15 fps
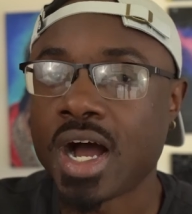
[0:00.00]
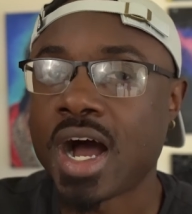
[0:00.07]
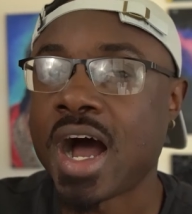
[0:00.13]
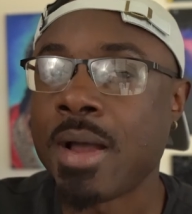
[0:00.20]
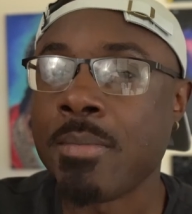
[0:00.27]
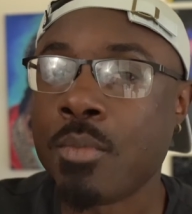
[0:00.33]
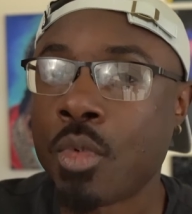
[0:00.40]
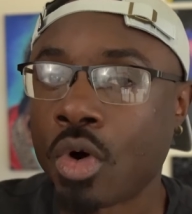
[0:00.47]

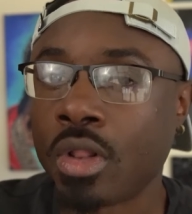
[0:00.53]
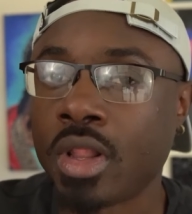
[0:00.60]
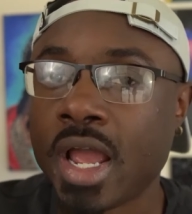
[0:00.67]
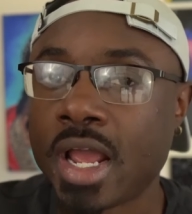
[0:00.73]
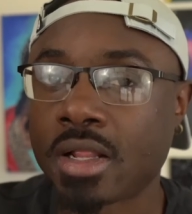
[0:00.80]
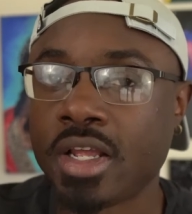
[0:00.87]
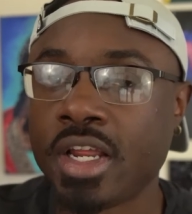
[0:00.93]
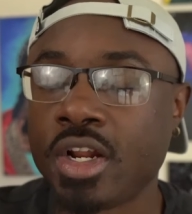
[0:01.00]
I'm more
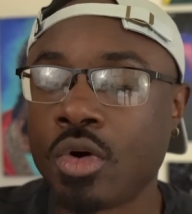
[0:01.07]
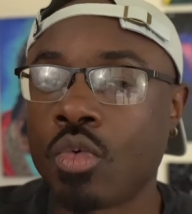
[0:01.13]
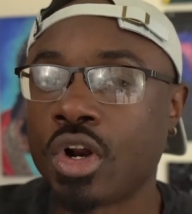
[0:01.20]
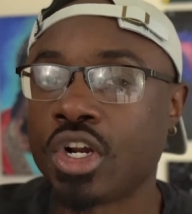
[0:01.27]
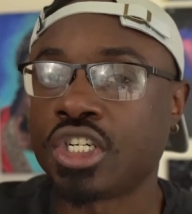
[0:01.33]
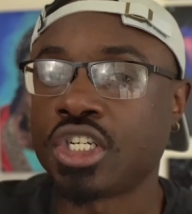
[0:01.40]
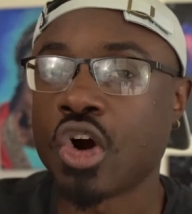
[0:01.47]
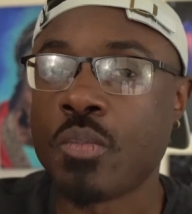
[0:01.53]
likely to want
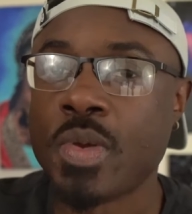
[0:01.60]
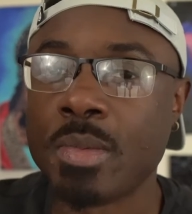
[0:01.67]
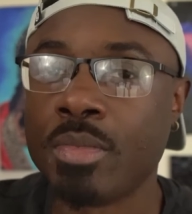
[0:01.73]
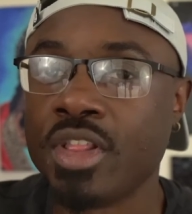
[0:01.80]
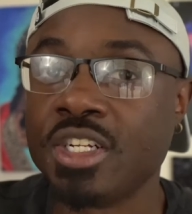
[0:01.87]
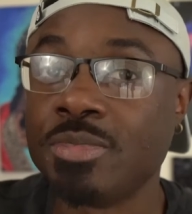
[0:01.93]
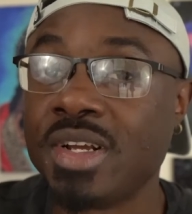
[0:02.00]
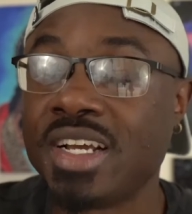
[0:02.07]
to show people
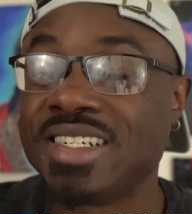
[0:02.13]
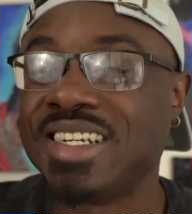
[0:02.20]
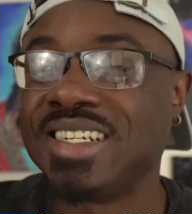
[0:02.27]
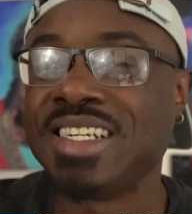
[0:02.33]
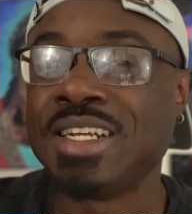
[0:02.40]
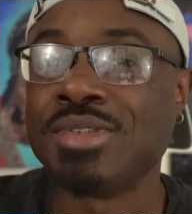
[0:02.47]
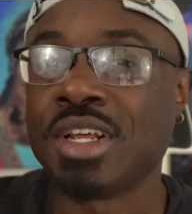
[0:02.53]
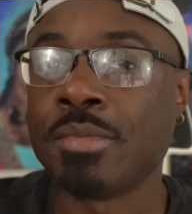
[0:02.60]
this because it
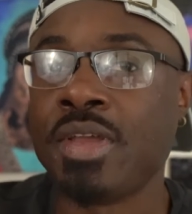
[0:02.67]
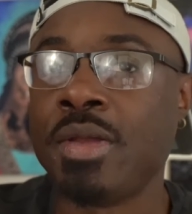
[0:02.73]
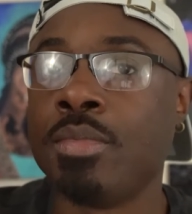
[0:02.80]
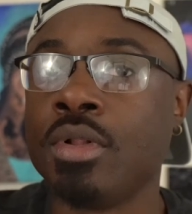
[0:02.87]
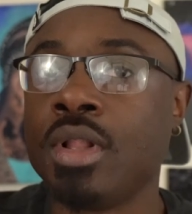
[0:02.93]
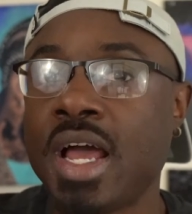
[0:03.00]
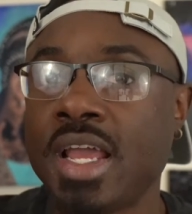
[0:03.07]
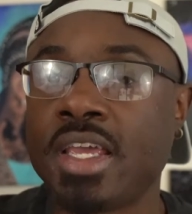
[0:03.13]
seems that
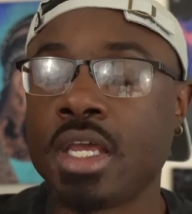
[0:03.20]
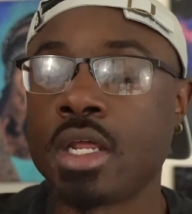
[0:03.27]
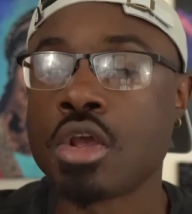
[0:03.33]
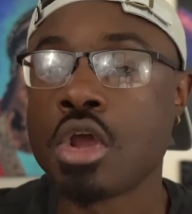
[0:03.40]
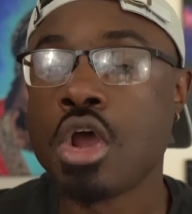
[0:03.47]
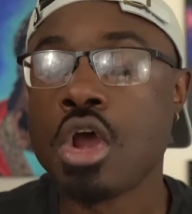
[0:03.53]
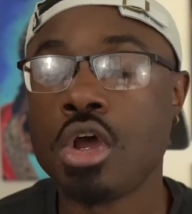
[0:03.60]
people like it.